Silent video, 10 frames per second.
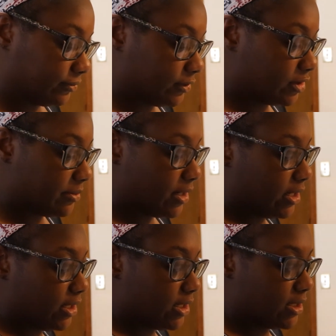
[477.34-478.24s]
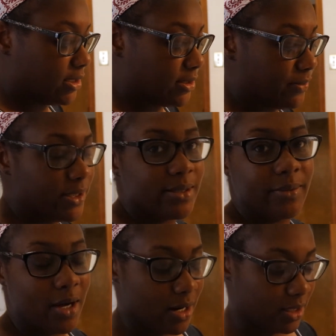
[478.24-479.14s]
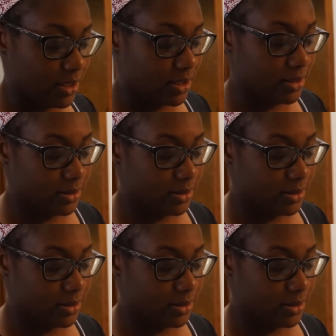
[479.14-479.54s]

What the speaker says: some onions with some garlic,